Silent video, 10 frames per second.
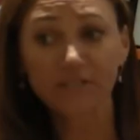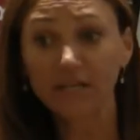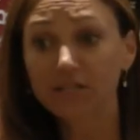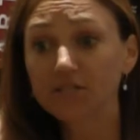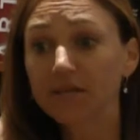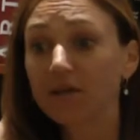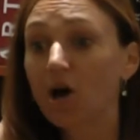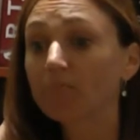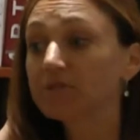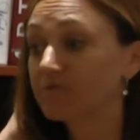It's the
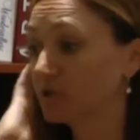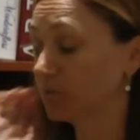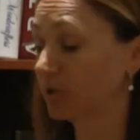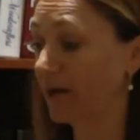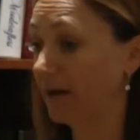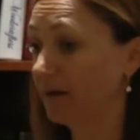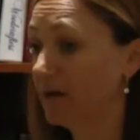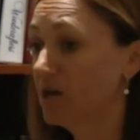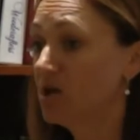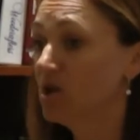compass for your brain.
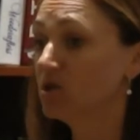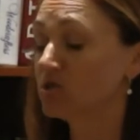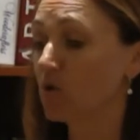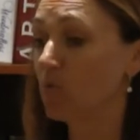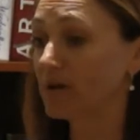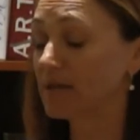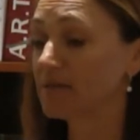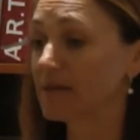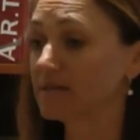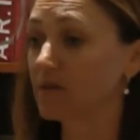So one of
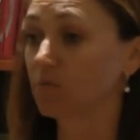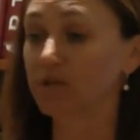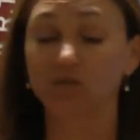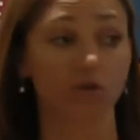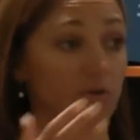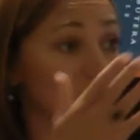the things that we do,